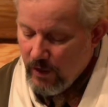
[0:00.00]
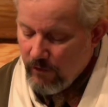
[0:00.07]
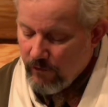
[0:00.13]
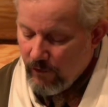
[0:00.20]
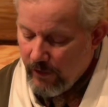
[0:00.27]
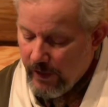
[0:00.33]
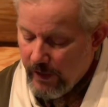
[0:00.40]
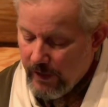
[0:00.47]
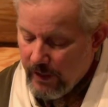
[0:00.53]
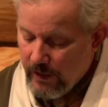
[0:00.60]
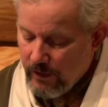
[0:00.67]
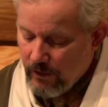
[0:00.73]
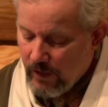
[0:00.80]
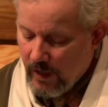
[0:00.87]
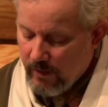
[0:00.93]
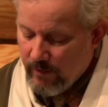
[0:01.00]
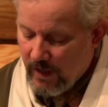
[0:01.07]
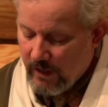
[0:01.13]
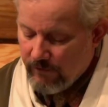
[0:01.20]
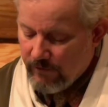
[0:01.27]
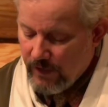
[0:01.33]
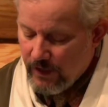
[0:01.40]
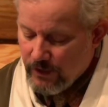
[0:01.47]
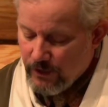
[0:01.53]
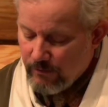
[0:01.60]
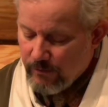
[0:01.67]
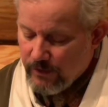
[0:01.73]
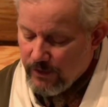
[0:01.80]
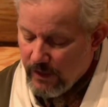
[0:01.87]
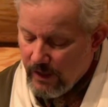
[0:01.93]
For in it you came out of
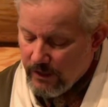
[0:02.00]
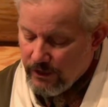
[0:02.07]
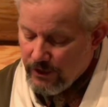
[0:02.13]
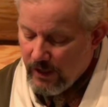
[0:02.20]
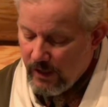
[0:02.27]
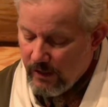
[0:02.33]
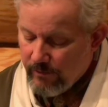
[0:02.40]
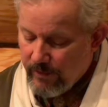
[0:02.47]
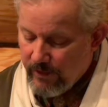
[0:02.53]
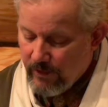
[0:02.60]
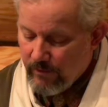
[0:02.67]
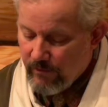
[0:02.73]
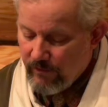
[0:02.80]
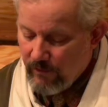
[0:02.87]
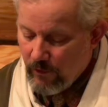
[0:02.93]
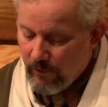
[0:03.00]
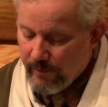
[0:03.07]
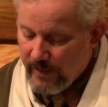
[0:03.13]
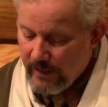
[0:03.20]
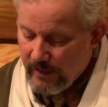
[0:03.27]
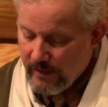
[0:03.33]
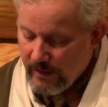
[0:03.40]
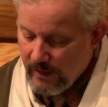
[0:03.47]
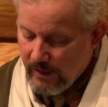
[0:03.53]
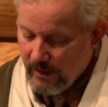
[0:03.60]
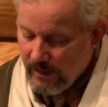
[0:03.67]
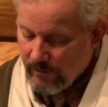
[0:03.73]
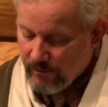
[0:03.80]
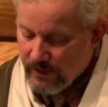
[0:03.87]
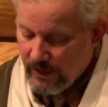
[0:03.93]
Egypt. None shall appear before me
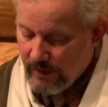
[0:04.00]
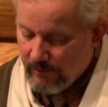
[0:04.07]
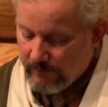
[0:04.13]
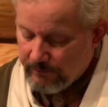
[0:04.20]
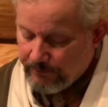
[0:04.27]
empty.